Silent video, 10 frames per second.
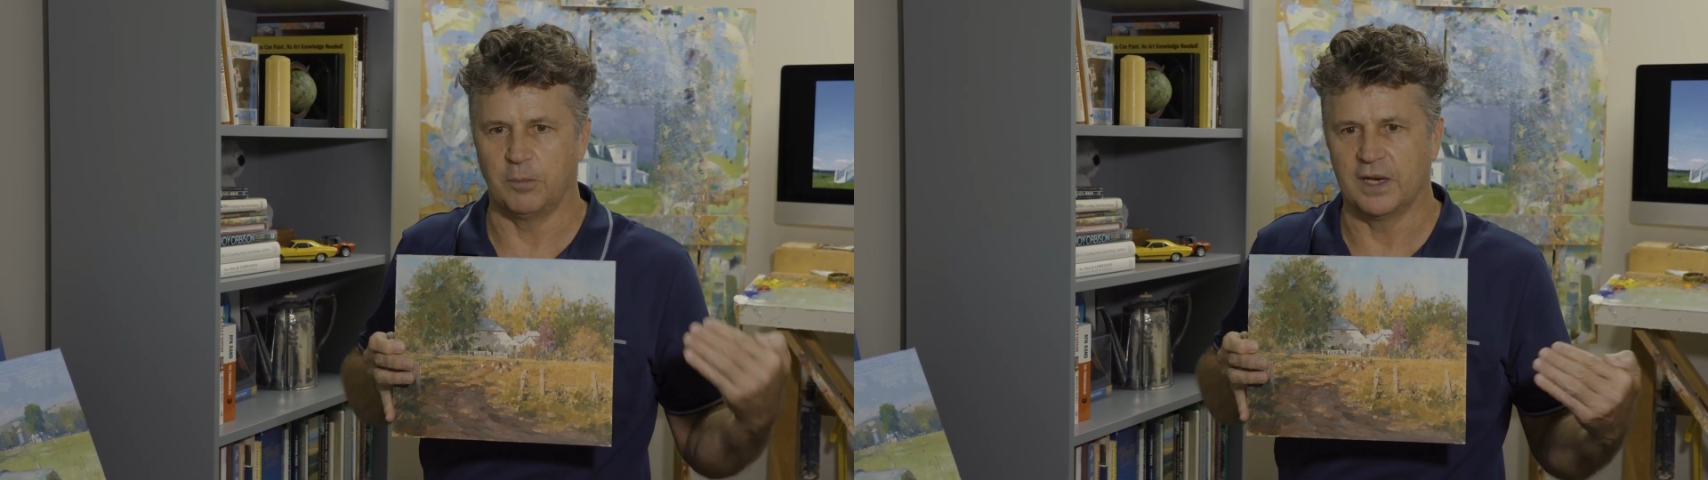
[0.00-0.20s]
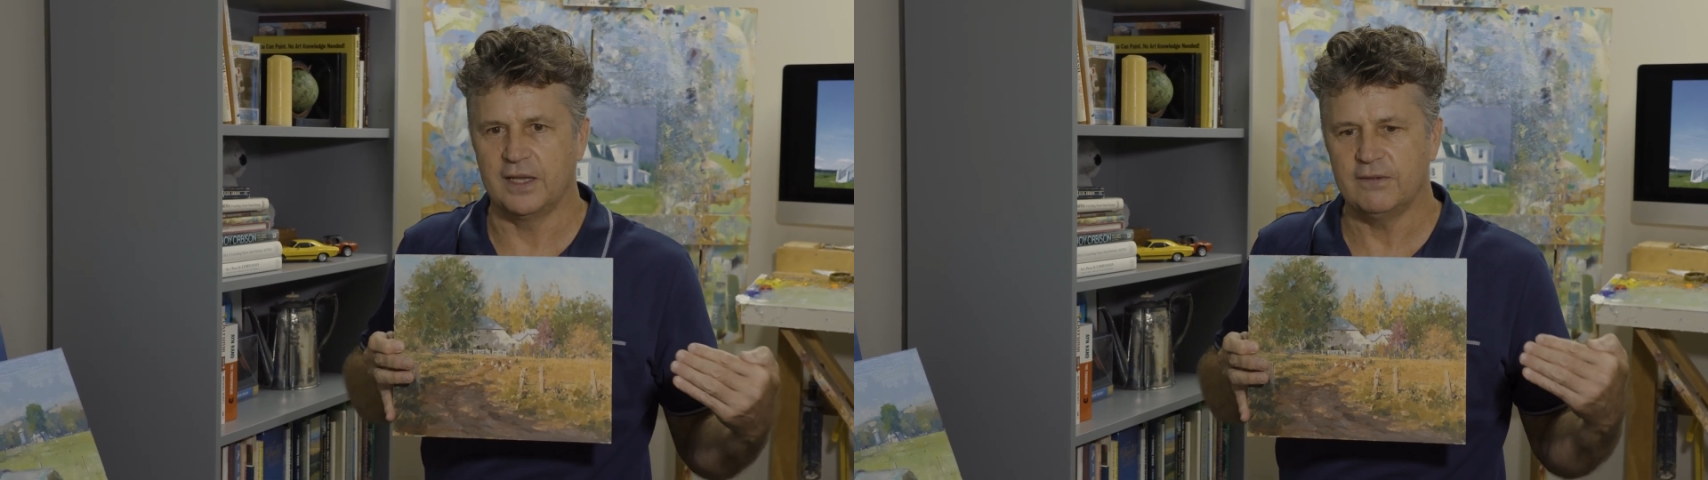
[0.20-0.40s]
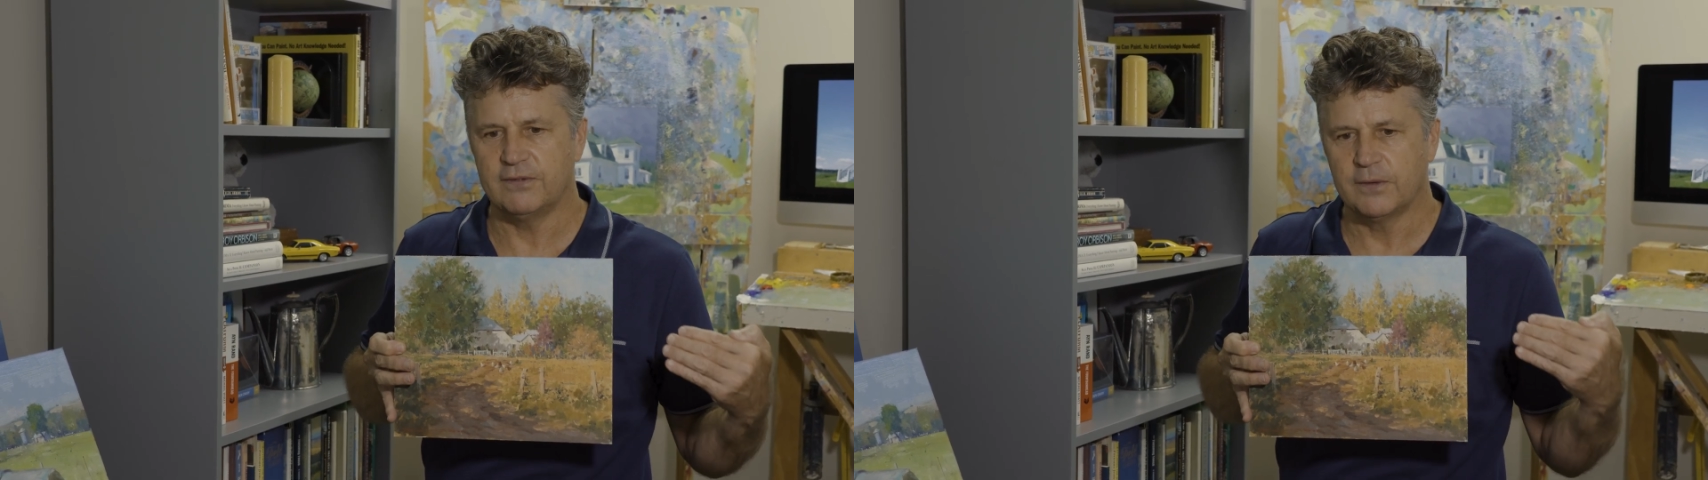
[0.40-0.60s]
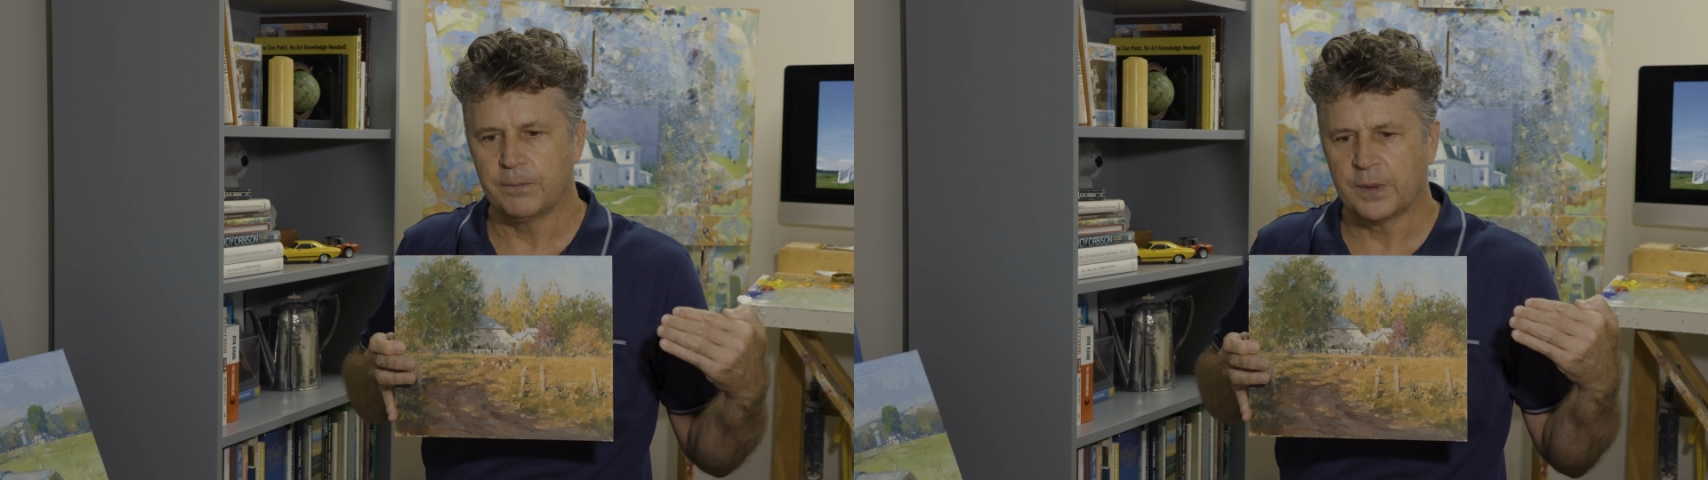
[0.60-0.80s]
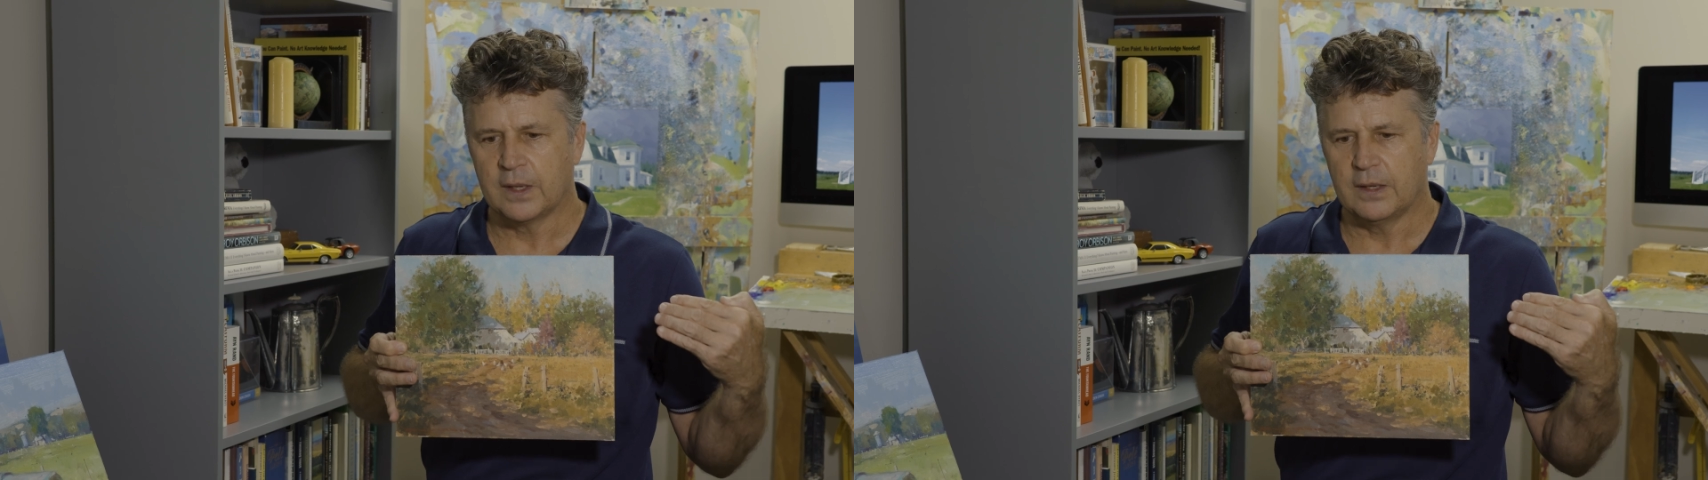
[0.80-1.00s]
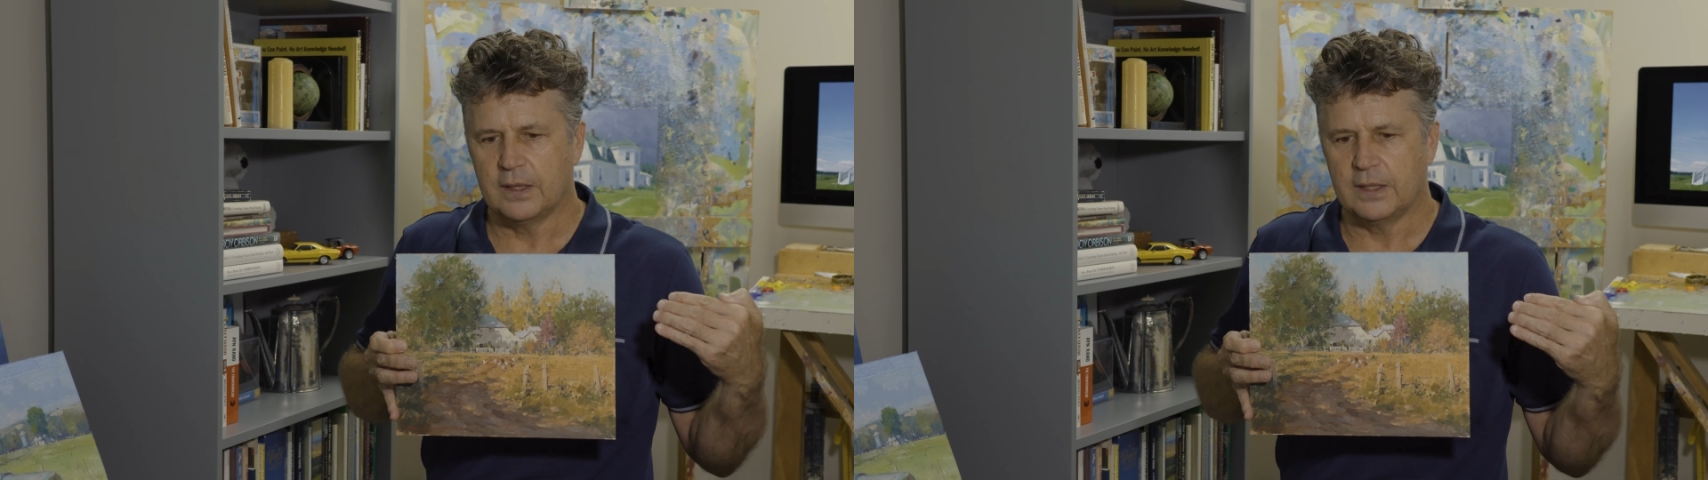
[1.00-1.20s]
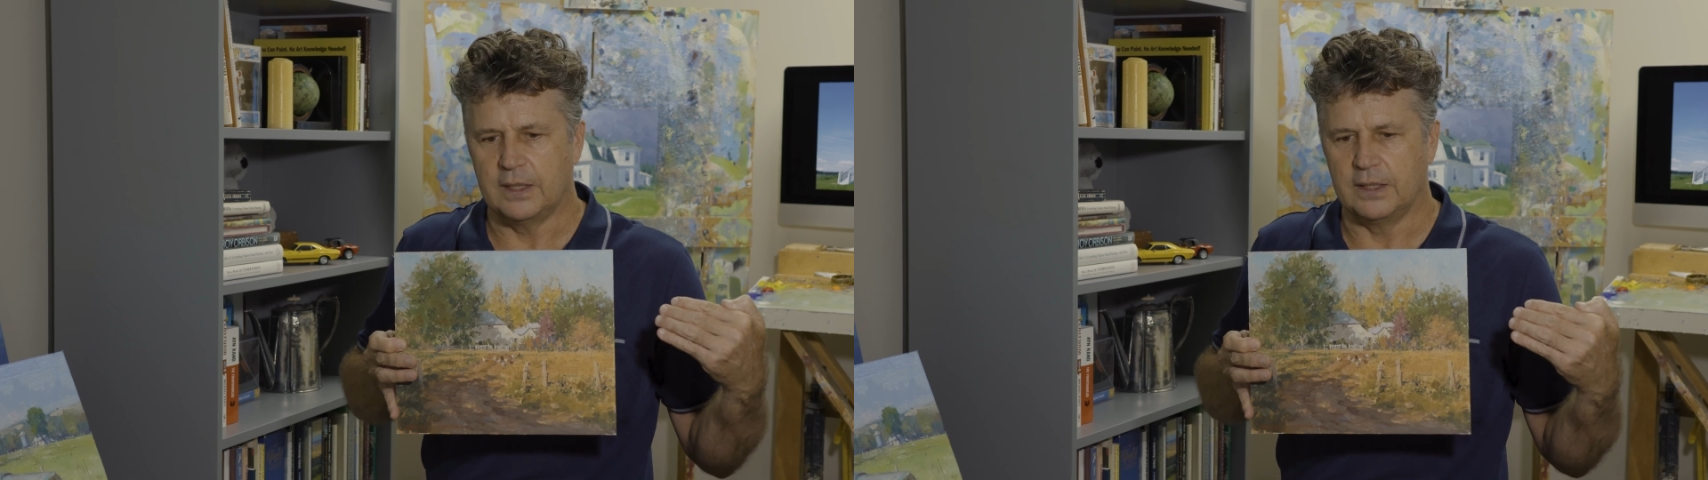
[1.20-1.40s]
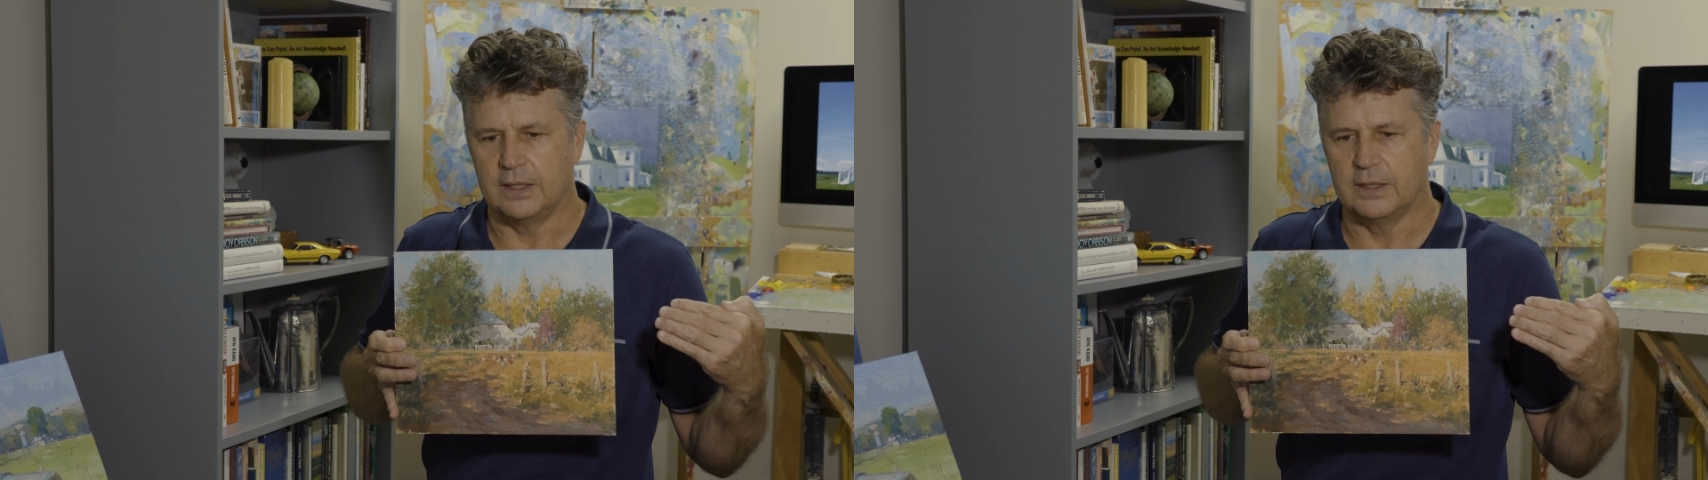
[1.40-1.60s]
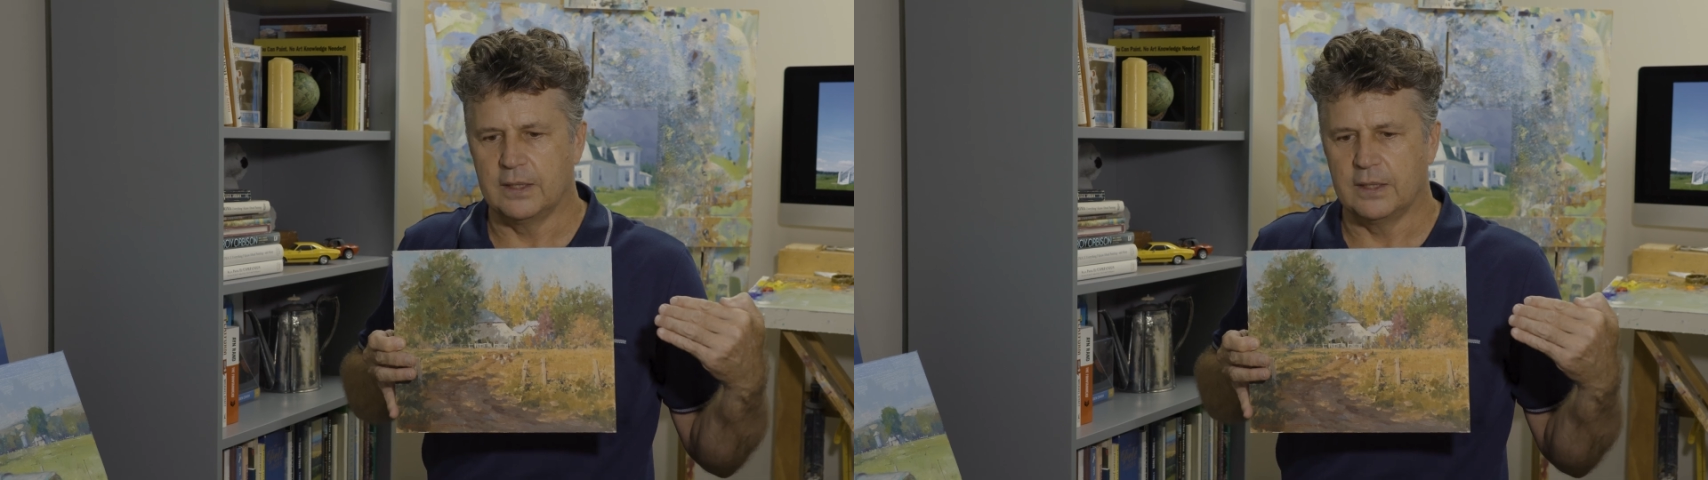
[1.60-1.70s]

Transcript: believe he